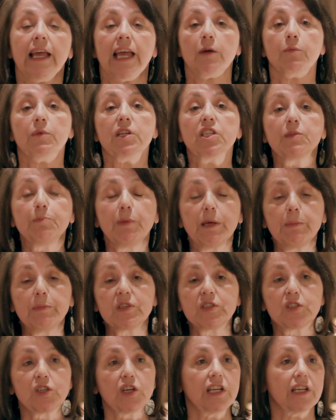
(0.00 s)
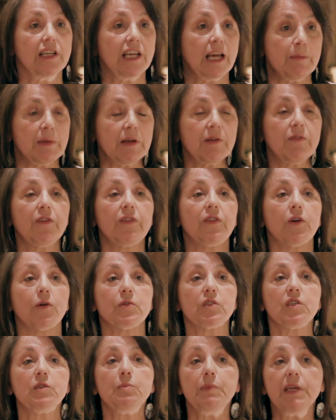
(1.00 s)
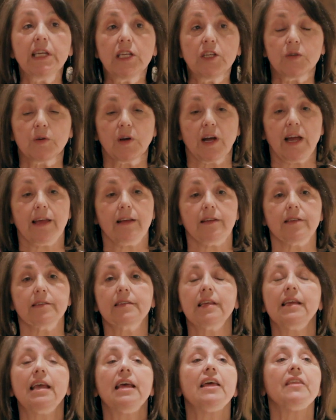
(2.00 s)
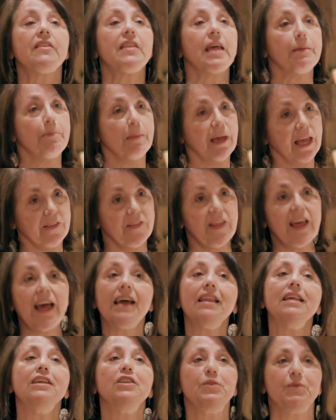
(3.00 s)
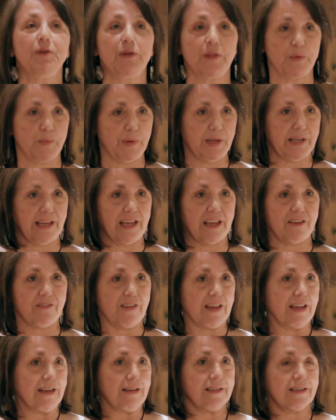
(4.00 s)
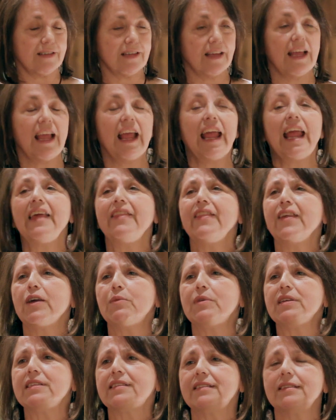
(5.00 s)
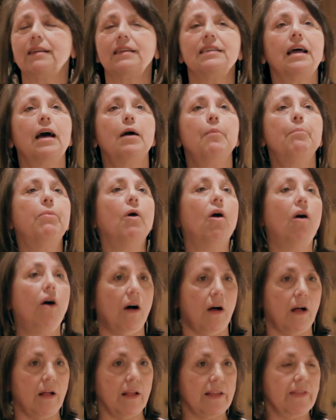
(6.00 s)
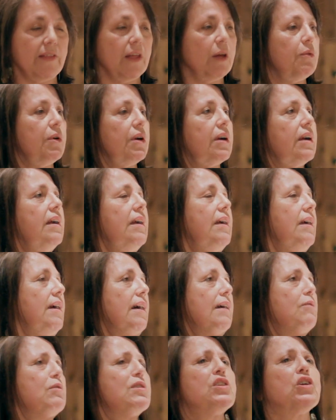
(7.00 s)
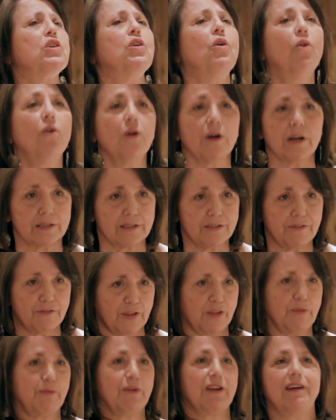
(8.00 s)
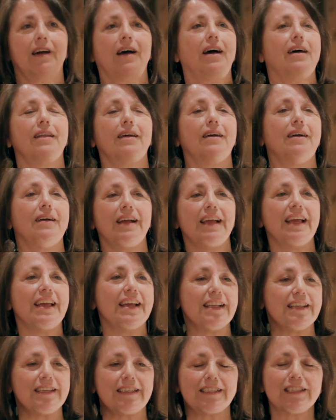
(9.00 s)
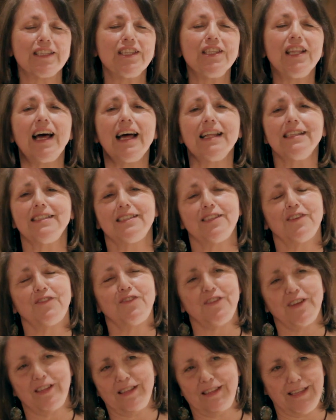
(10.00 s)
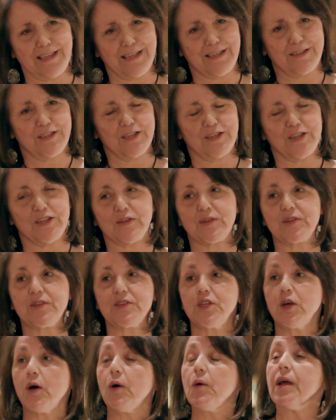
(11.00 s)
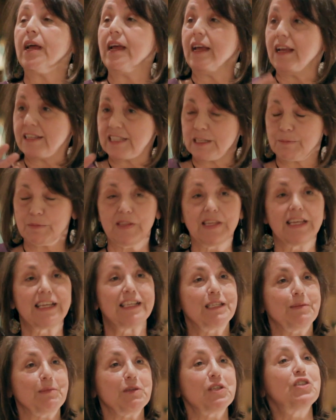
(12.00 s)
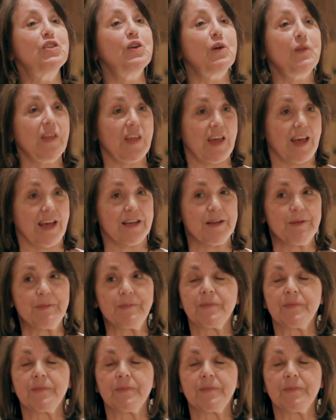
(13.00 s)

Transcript: And once people started coming for those speed trials, they made that into a 3-day event. And there was a ball, and there was a court for the regatta, and lots of fun things to do. So some of the exhibits show that.